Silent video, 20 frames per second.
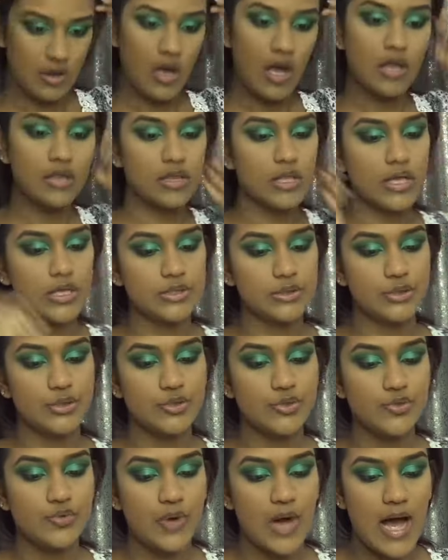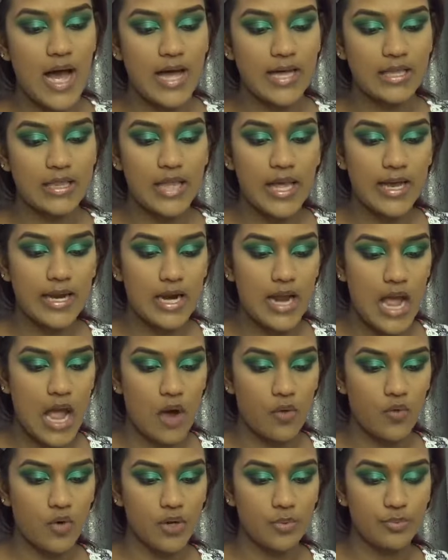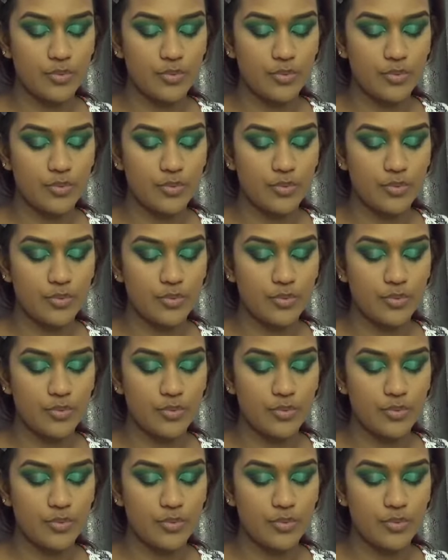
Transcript: And then to highlight our